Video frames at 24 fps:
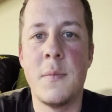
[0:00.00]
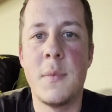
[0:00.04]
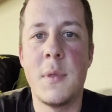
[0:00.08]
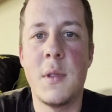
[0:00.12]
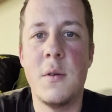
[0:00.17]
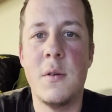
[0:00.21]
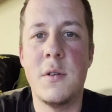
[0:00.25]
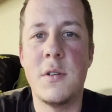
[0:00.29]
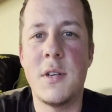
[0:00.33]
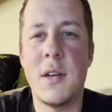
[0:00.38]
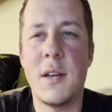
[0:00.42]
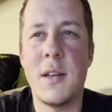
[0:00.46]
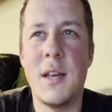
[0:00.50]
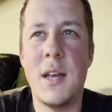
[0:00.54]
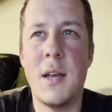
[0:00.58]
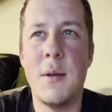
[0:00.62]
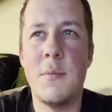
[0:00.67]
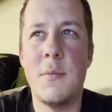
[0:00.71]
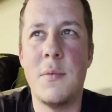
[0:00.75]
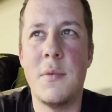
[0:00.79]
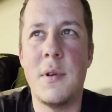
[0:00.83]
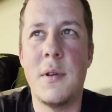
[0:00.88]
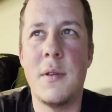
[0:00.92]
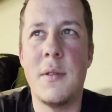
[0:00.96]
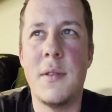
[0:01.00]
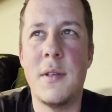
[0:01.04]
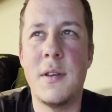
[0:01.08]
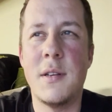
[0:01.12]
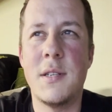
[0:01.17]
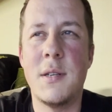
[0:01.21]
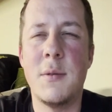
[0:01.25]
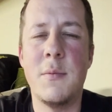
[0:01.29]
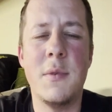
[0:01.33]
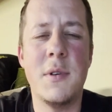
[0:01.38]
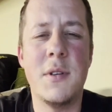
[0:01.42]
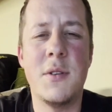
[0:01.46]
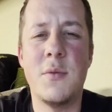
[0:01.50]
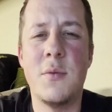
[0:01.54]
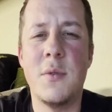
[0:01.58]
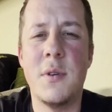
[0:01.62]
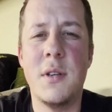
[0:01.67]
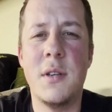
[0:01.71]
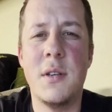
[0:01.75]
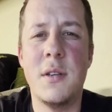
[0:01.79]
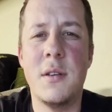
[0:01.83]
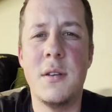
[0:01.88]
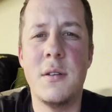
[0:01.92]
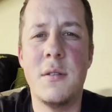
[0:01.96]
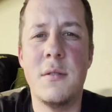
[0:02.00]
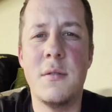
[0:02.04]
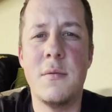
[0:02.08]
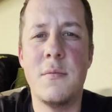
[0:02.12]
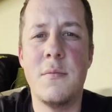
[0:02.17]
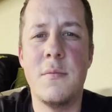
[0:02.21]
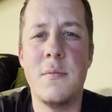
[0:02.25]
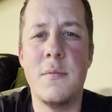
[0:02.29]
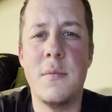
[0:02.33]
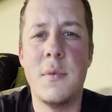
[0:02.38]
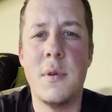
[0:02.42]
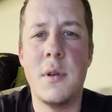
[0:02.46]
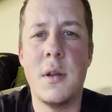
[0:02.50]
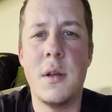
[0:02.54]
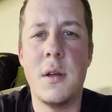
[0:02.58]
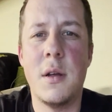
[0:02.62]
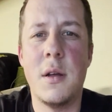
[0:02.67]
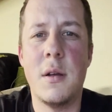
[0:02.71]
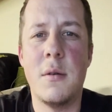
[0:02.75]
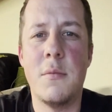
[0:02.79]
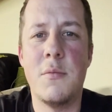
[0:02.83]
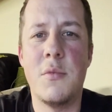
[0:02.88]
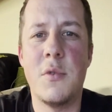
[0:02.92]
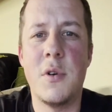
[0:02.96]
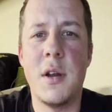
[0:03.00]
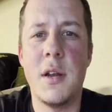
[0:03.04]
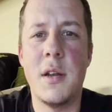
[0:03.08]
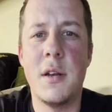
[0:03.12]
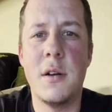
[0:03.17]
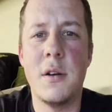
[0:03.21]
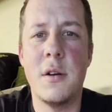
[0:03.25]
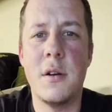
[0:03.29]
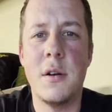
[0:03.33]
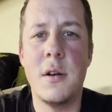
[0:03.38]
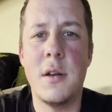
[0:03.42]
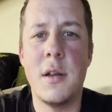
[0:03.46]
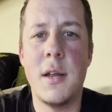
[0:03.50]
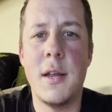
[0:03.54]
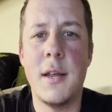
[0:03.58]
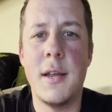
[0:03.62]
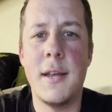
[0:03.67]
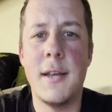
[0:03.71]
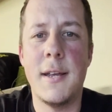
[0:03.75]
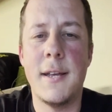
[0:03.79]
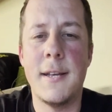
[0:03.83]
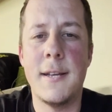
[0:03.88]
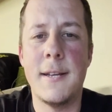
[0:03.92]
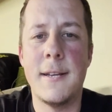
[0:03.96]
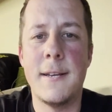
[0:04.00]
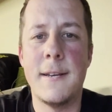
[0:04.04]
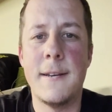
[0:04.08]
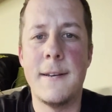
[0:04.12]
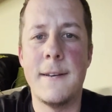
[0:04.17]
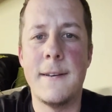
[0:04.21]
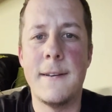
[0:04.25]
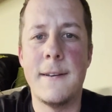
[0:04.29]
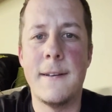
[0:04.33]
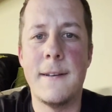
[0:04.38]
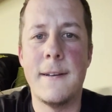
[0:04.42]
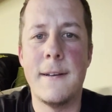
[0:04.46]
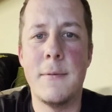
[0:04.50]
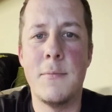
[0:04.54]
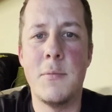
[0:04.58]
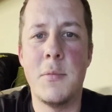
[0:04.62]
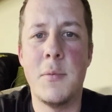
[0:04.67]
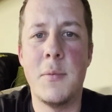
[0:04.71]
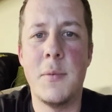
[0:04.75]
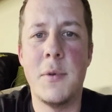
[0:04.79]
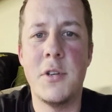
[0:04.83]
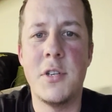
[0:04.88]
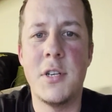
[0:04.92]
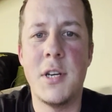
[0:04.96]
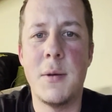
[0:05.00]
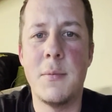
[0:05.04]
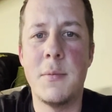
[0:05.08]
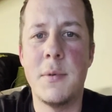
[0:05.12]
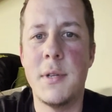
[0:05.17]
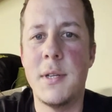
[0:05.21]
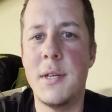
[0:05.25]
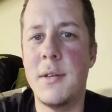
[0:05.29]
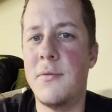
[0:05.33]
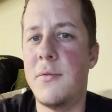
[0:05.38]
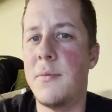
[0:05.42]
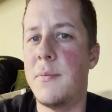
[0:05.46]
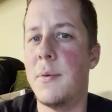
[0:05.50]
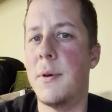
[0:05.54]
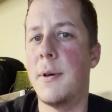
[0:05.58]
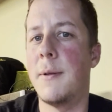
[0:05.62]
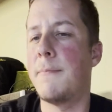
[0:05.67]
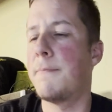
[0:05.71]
which I can't. It's in between Brainerd and Bemidji, I believe, but